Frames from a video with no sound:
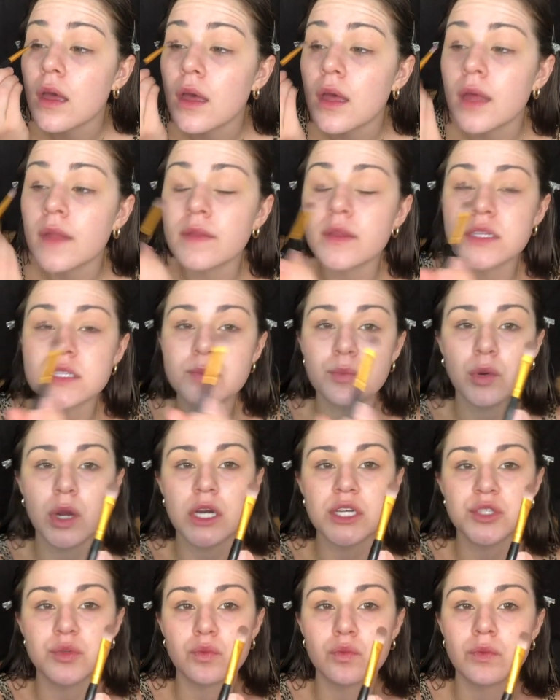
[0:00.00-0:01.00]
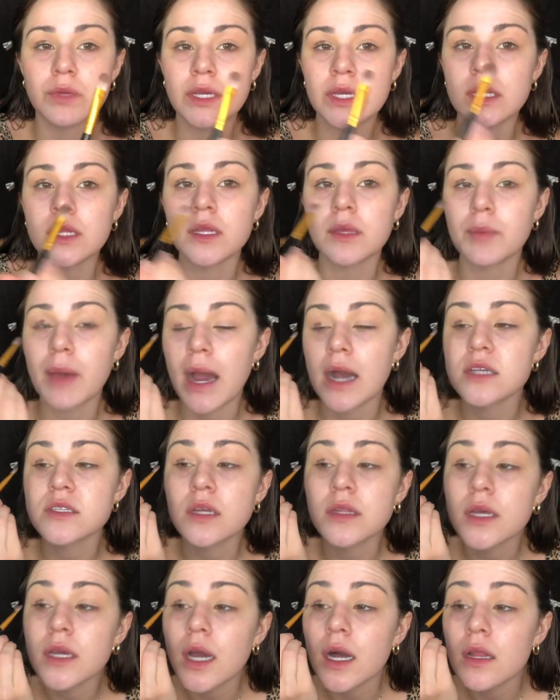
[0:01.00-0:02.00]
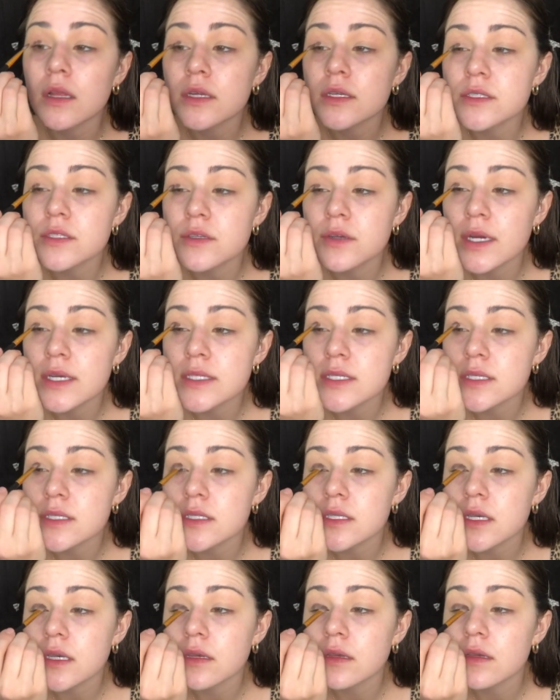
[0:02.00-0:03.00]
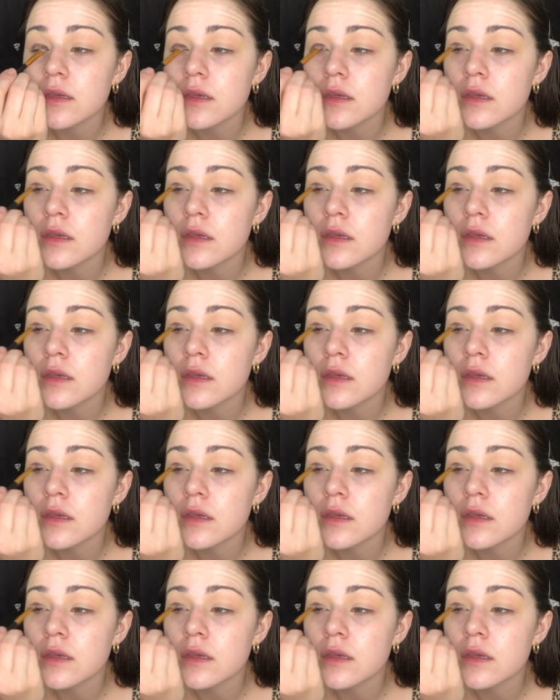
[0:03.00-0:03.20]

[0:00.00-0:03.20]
And this brush really packs on the color, as you guys can see.